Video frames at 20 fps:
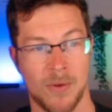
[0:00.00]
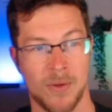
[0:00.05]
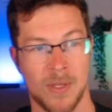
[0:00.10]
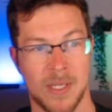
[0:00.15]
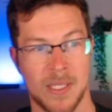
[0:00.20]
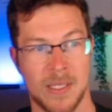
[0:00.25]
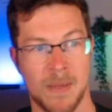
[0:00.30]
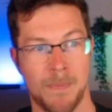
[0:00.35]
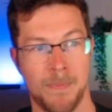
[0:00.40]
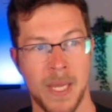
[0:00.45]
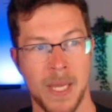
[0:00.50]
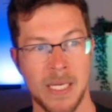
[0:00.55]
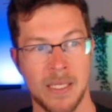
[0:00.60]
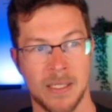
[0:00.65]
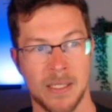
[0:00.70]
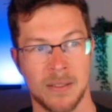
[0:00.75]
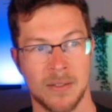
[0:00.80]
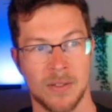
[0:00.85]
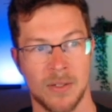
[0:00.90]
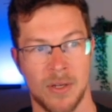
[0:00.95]
is
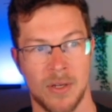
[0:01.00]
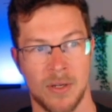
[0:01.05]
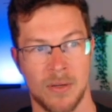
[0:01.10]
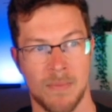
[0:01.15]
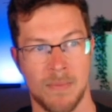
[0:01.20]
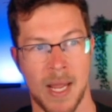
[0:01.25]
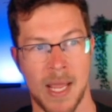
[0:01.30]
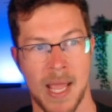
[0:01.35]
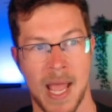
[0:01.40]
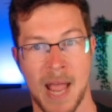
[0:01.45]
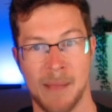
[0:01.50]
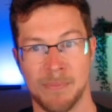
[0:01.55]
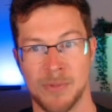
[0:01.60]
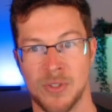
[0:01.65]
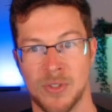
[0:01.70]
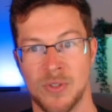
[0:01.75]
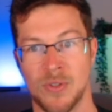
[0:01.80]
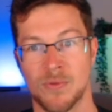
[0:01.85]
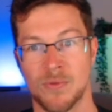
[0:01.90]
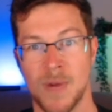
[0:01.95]
dependent on my
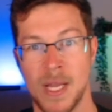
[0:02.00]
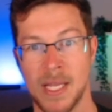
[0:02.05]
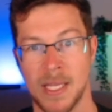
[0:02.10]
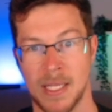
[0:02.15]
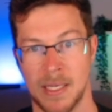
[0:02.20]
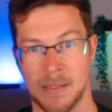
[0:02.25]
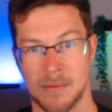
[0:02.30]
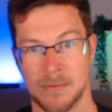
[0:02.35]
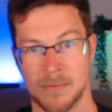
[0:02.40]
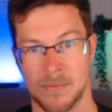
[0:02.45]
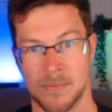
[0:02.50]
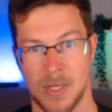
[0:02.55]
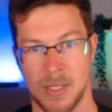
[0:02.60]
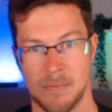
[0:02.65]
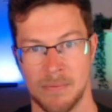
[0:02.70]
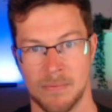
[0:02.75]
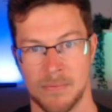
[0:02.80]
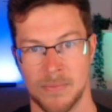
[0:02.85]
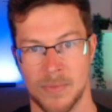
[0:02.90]
aptitude rank in it, right?